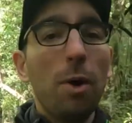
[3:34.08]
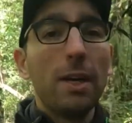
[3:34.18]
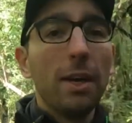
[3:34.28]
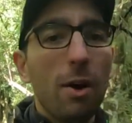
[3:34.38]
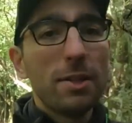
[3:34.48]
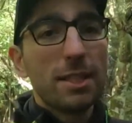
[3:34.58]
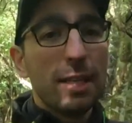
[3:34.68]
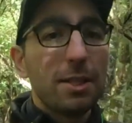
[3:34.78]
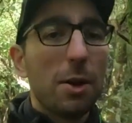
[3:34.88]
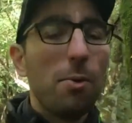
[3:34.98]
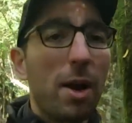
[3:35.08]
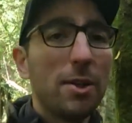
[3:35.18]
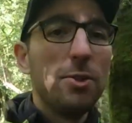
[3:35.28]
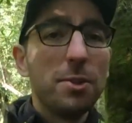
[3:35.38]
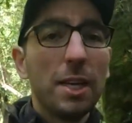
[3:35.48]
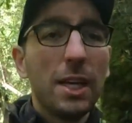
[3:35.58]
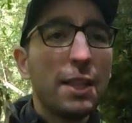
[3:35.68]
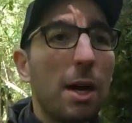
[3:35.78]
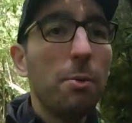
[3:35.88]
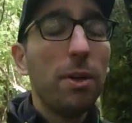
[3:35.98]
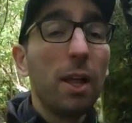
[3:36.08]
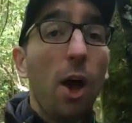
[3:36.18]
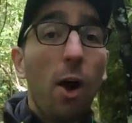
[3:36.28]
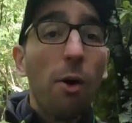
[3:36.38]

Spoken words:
working hostels around New Zealand that will,